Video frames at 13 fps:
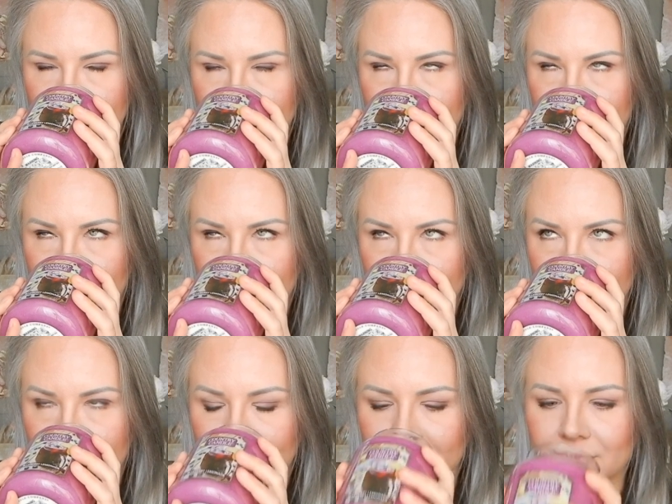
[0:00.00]

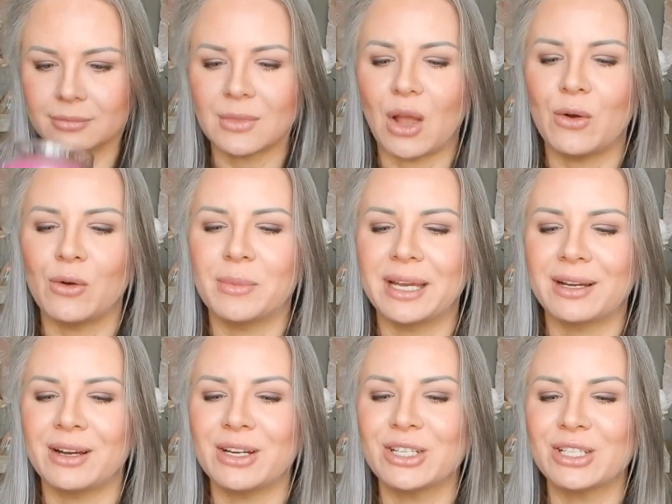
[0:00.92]
Mm, oh my
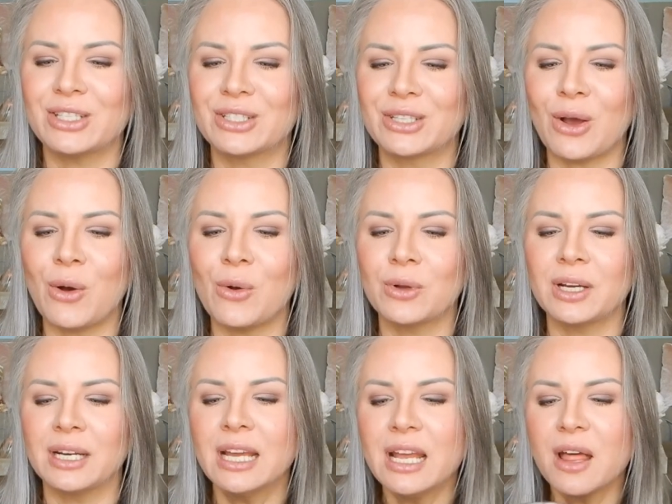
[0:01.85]
gosh, it's so
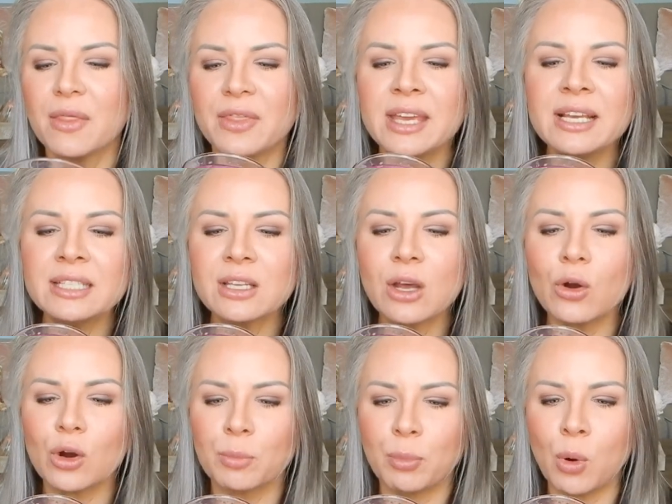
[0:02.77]
good. These
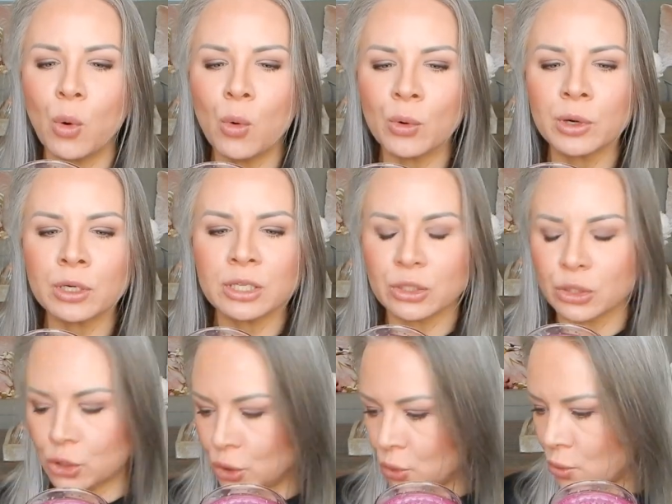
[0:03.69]
are
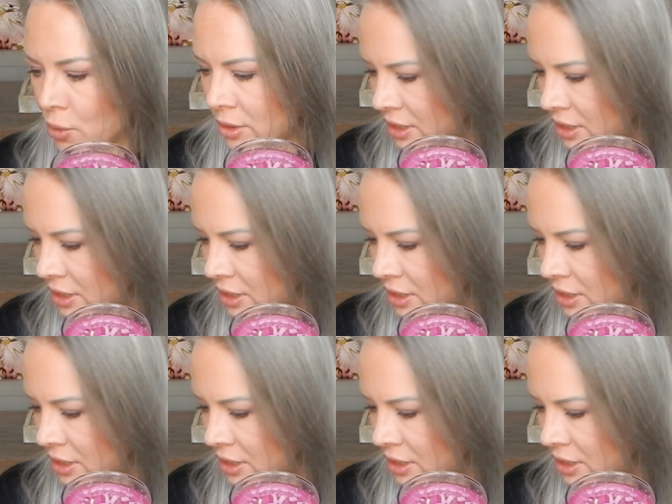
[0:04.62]
poured to